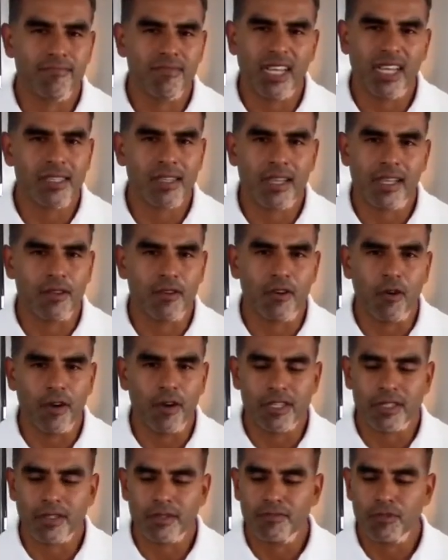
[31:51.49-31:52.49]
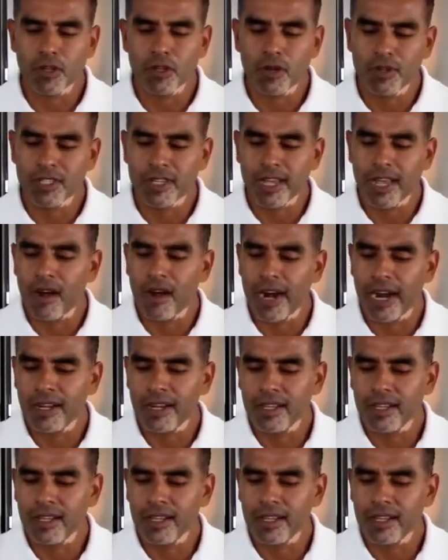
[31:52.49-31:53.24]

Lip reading: That's not the noise. So we say, all right,